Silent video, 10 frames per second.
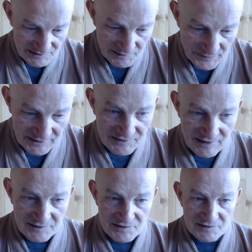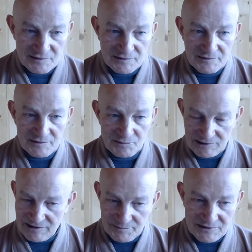makes sense. When
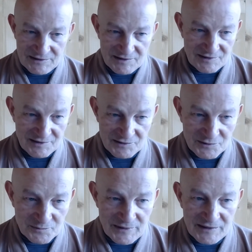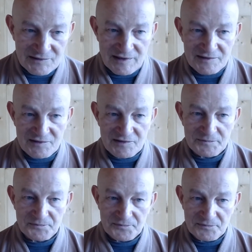emptiness does not make sense,
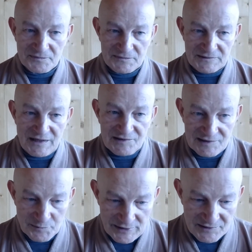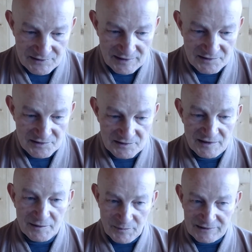nothing makes sense.
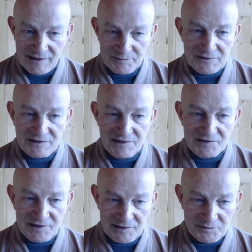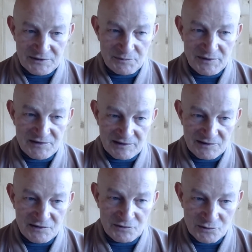But emptiness can be
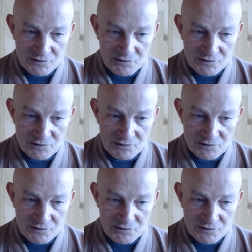misunderstood